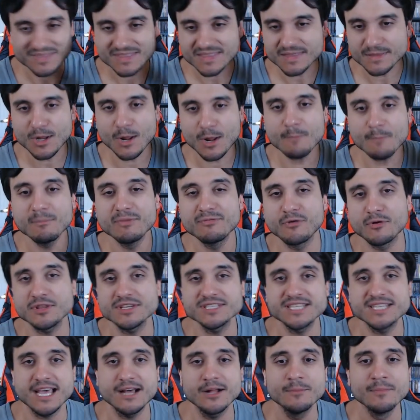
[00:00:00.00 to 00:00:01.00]

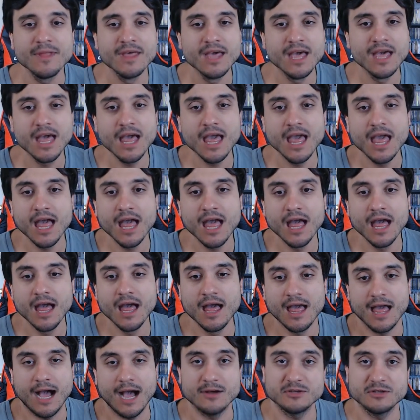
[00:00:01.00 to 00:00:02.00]

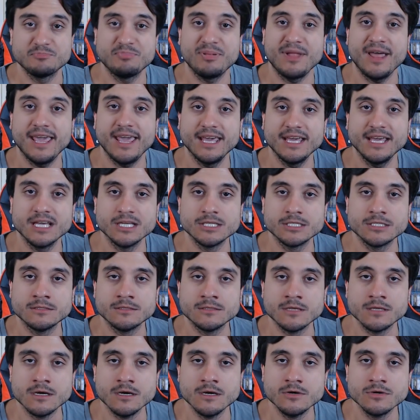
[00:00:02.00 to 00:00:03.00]
I was playing
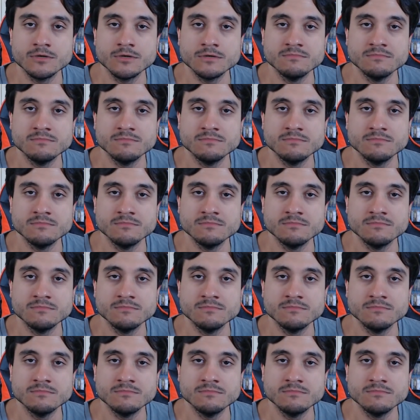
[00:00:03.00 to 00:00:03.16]
so